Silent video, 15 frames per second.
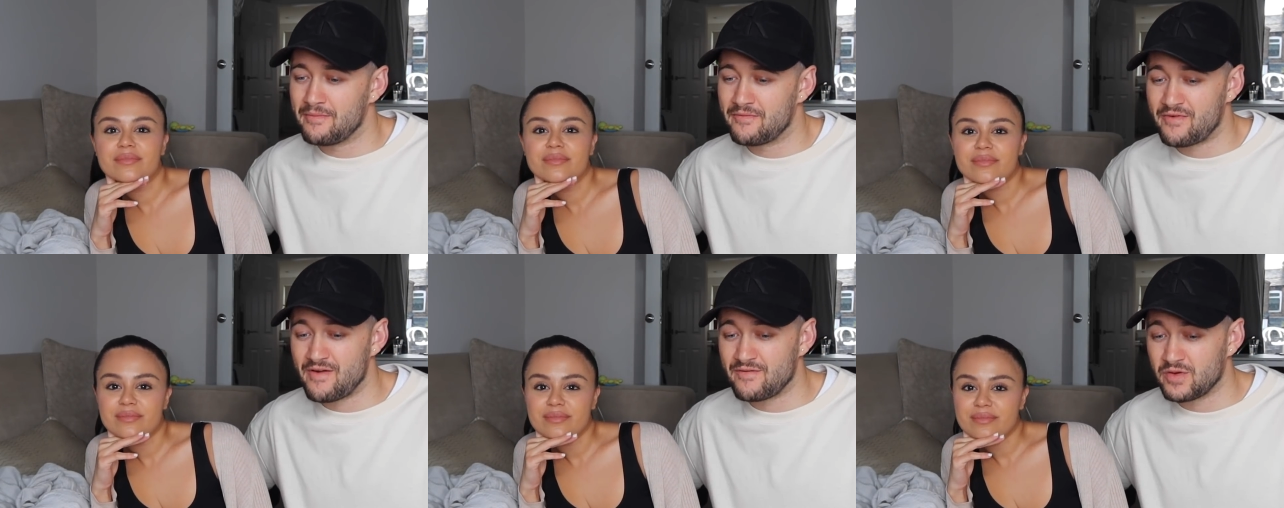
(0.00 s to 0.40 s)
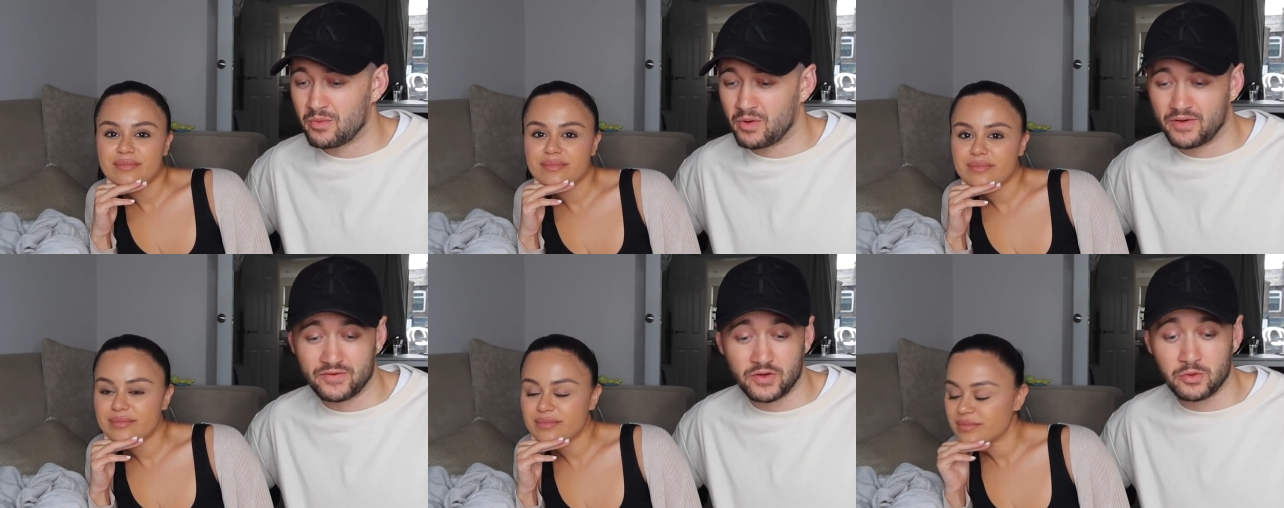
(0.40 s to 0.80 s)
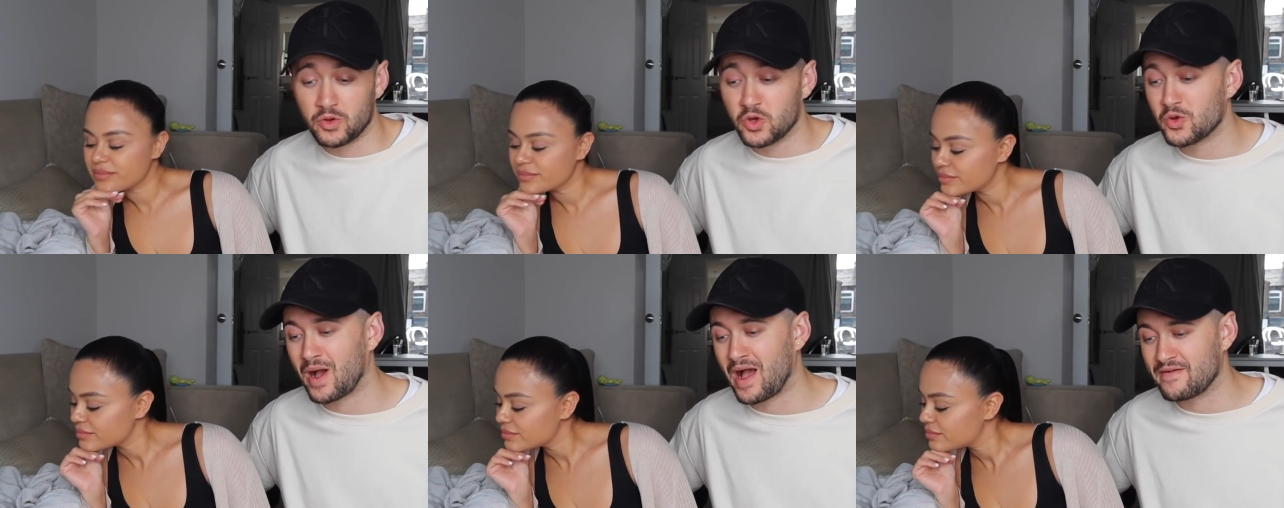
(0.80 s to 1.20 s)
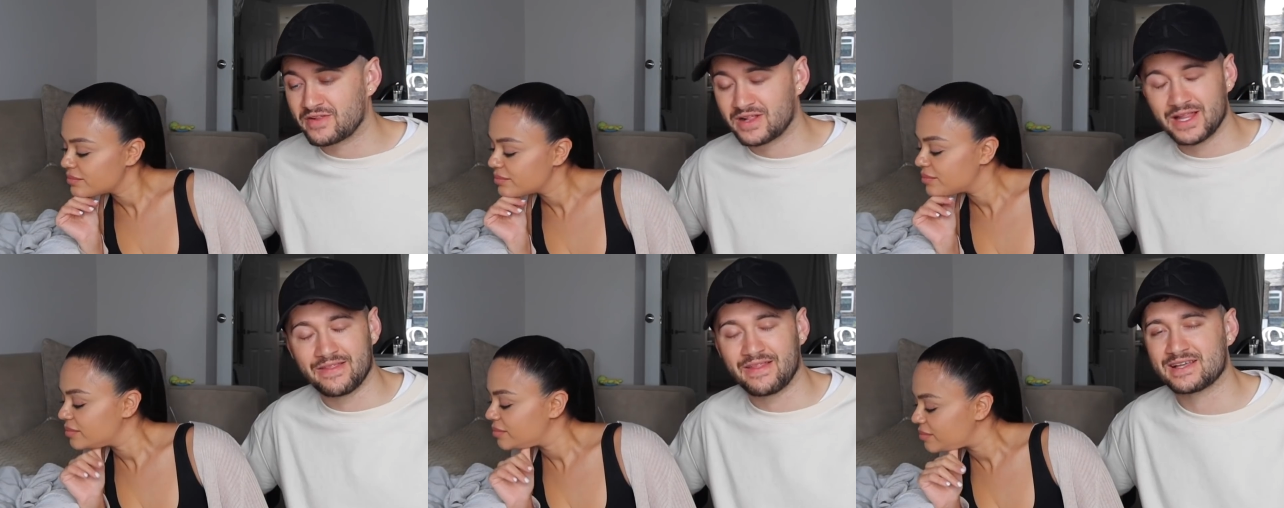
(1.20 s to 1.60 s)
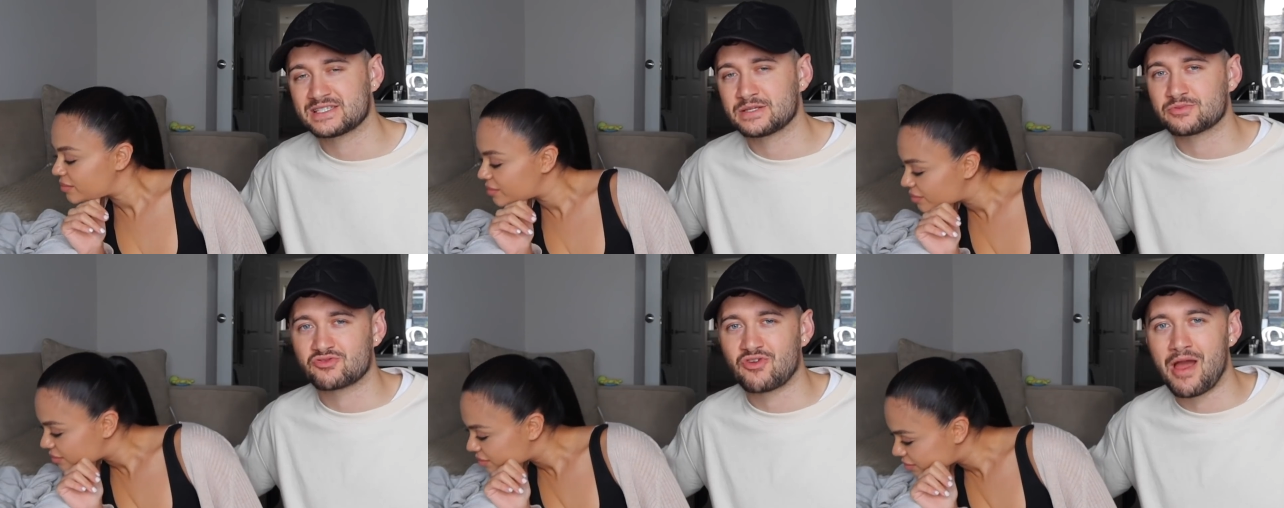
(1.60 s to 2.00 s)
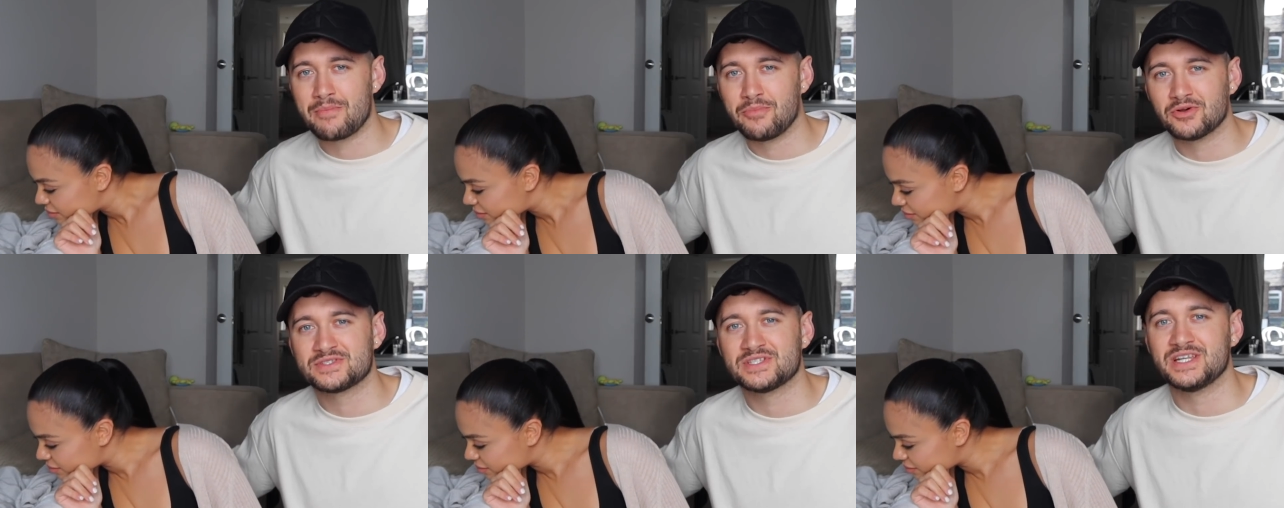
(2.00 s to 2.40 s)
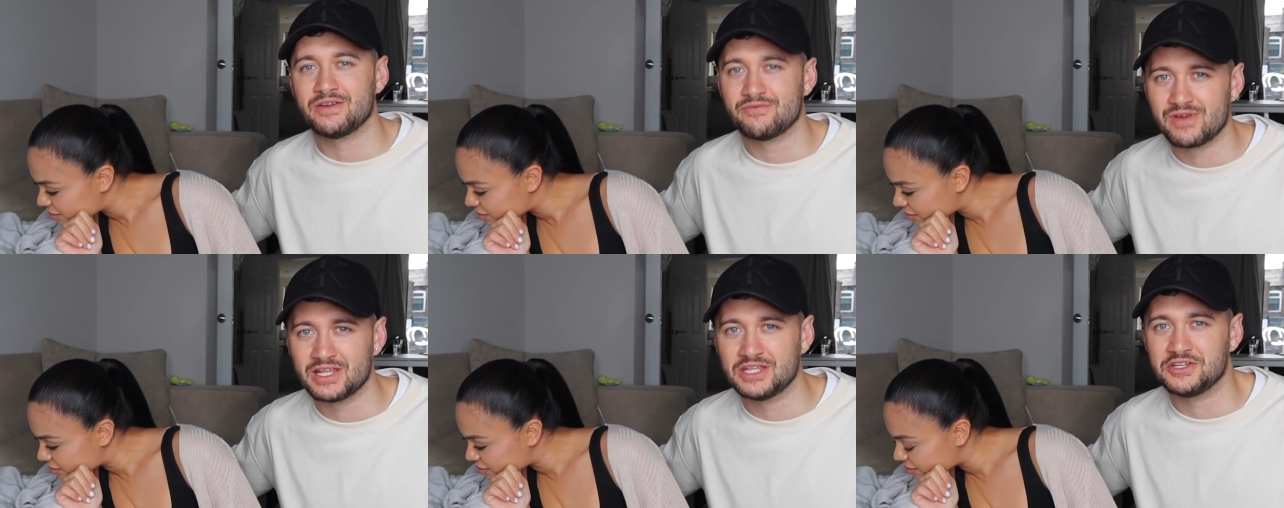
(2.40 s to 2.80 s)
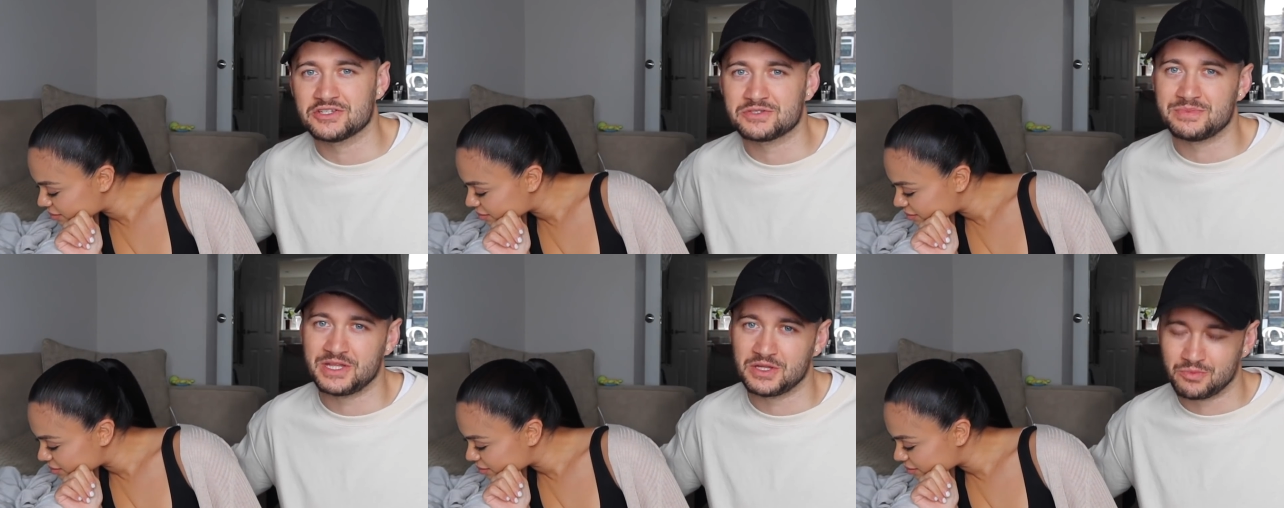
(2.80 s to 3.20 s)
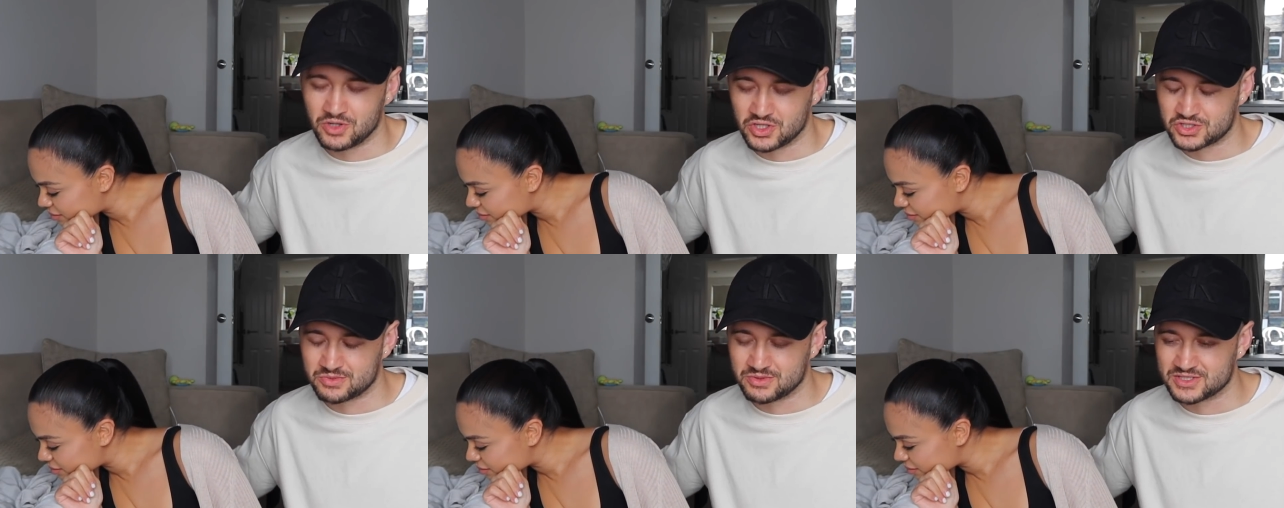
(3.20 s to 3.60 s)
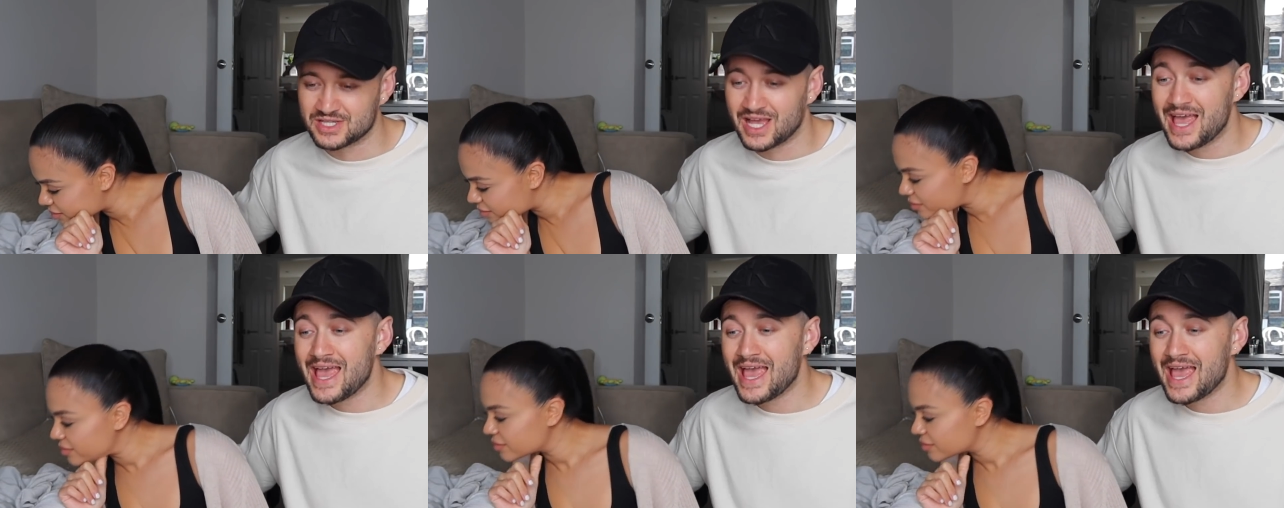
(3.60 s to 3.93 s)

Speaker 1: For every one of you who have clicked that subscribe button, it really does mean the world to us.